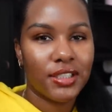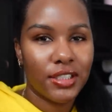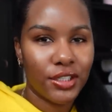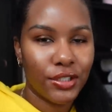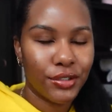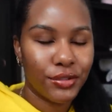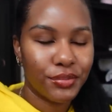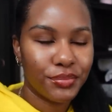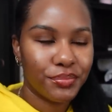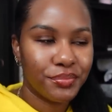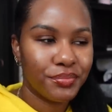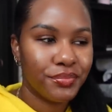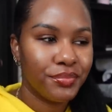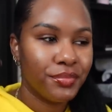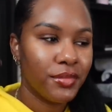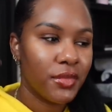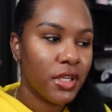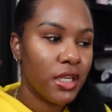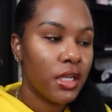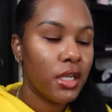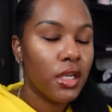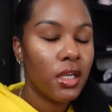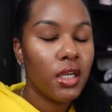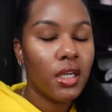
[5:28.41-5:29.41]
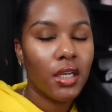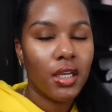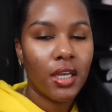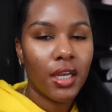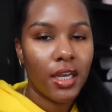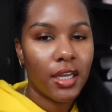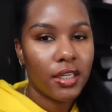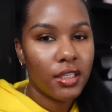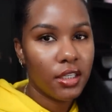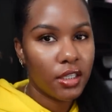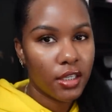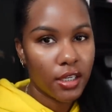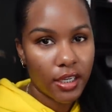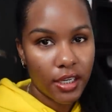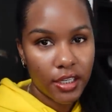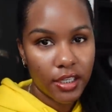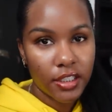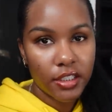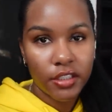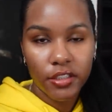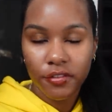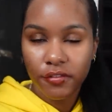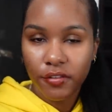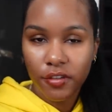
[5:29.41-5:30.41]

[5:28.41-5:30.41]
So, I did not get to